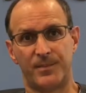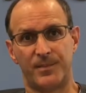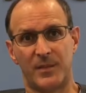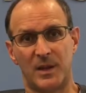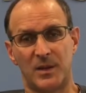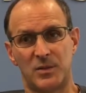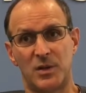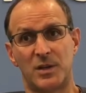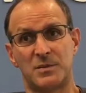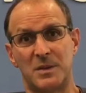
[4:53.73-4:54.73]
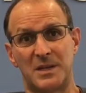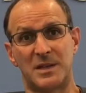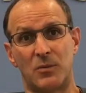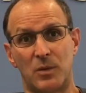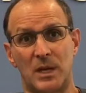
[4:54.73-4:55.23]
It just means that we
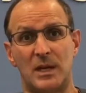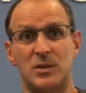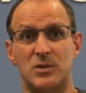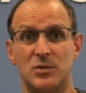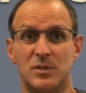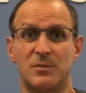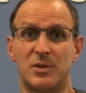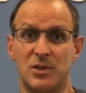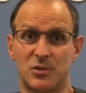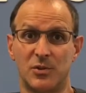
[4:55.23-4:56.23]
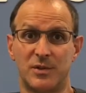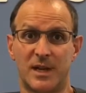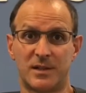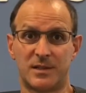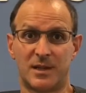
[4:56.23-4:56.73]
need to do some additional testing.